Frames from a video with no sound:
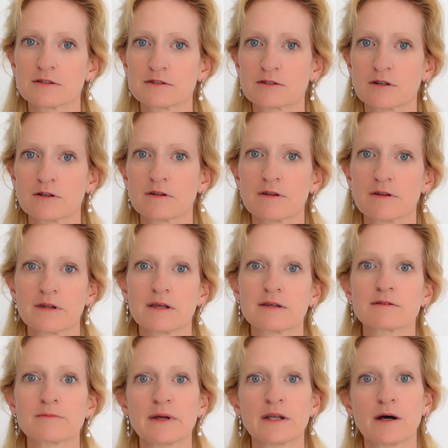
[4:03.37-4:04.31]
certain
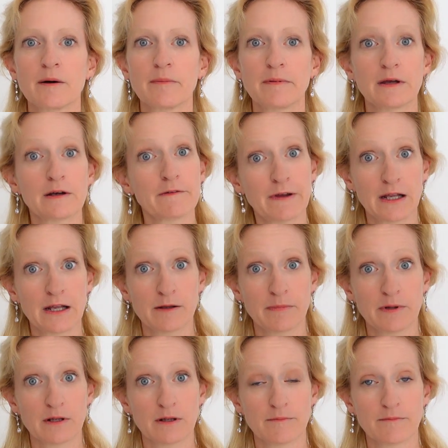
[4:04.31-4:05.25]
things may not be
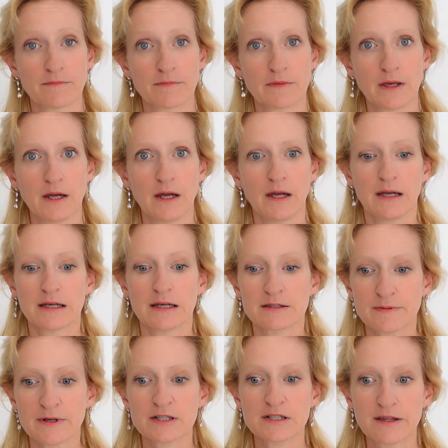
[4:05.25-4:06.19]
available,
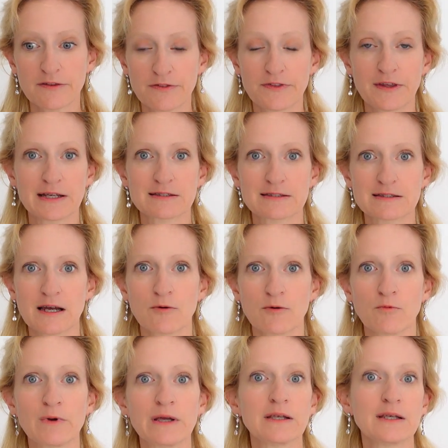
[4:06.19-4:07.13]
especially things
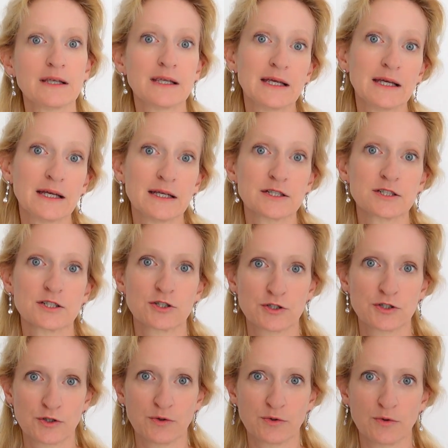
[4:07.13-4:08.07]
that we need
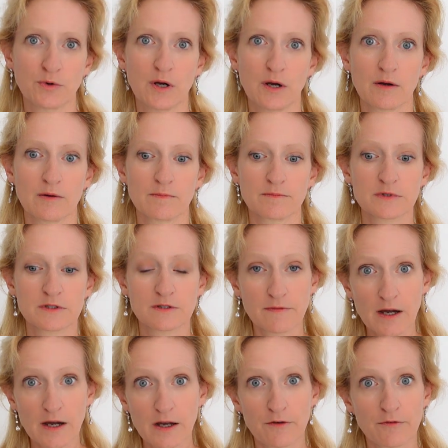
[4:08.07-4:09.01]
to
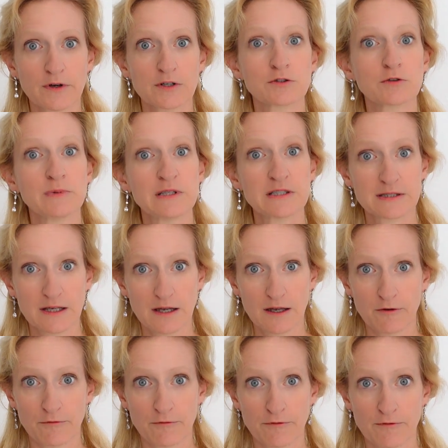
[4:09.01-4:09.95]
survive and to be
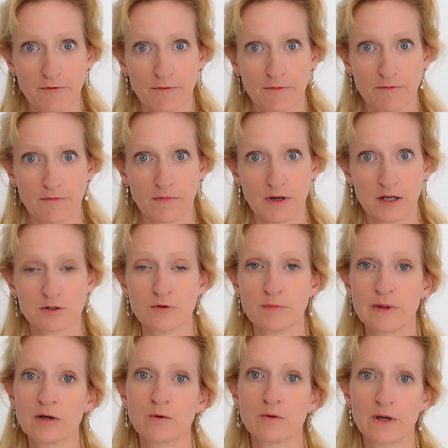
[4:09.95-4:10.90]
safe and to
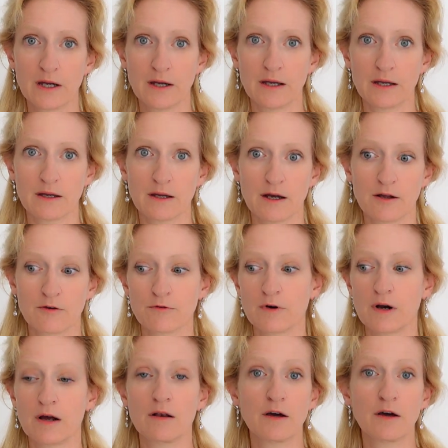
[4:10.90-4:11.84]
be okay, and for
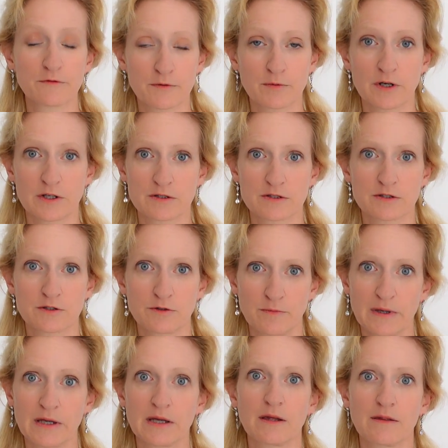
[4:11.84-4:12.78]
our loved ones to
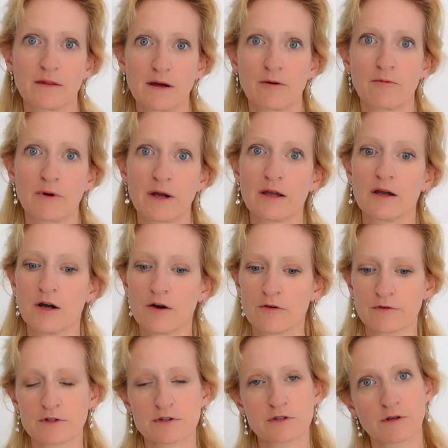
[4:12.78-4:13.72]
be that way
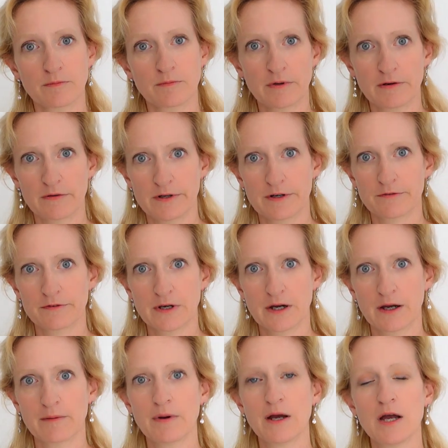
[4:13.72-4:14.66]
for a certain period of
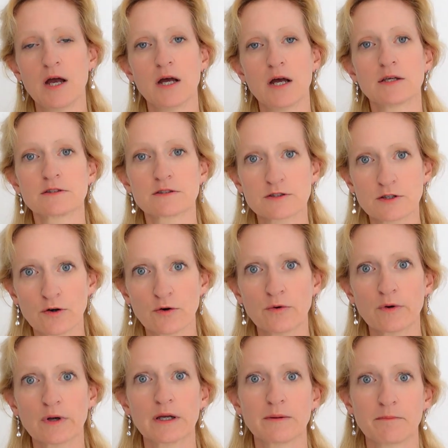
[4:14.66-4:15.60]
time.
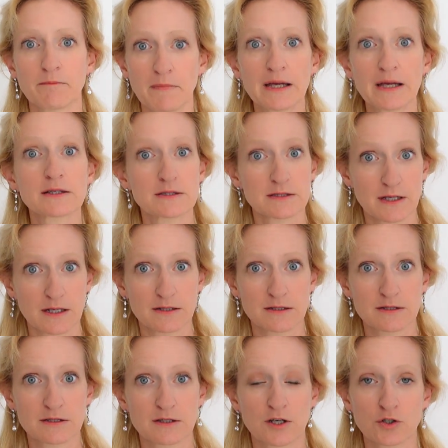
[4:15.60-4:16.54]
So it makes
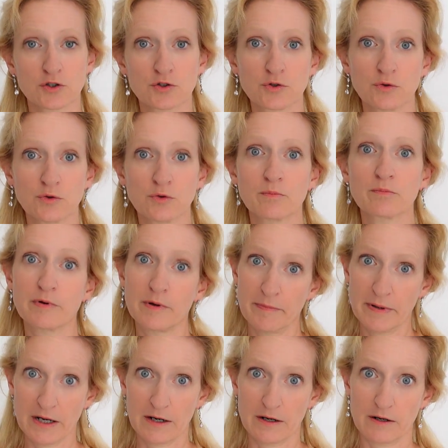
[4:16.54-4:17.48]
sense to
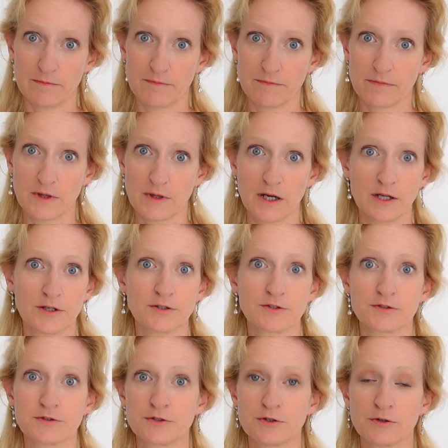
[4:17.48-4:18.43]
prepare and
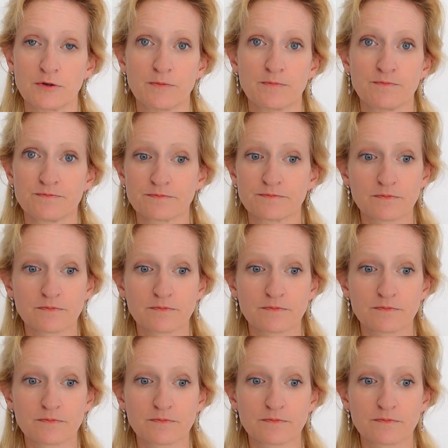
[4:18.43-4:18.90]
to